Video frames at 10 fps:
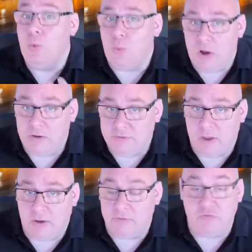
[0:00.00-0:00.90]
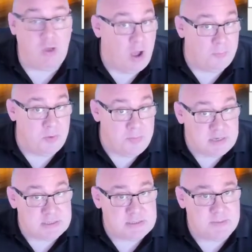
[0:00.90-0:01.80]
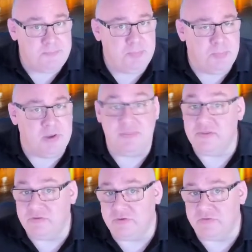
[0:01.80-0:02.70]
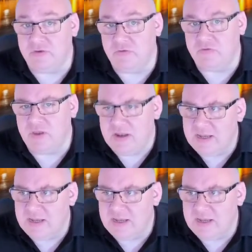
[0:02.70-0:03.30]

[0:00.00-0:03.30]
Wildcards are permitted, but in this instance,